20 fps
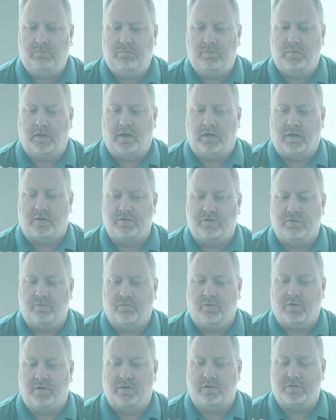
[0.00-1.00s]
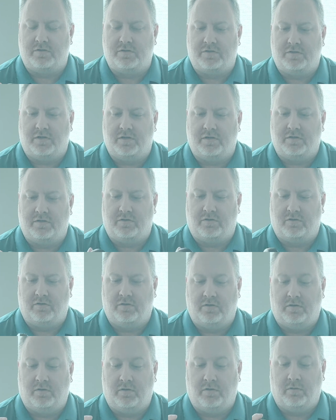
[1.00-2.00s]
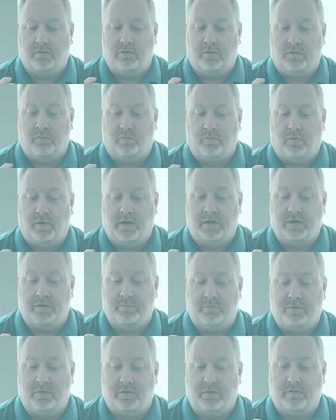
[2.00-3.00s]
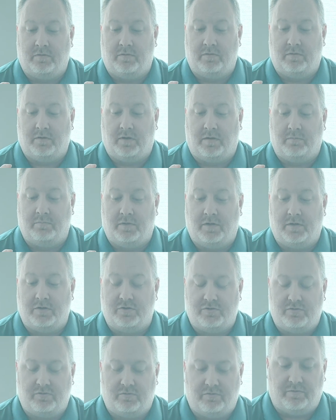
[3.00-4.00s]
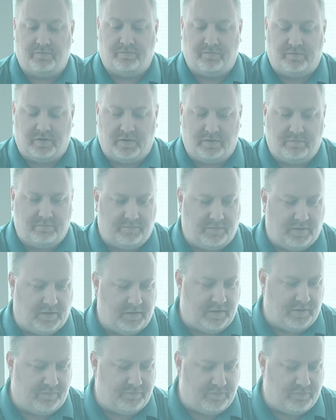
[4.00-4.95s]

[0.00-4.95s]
Actually where it says Goodyear in white, but I'm not sure if I'd have to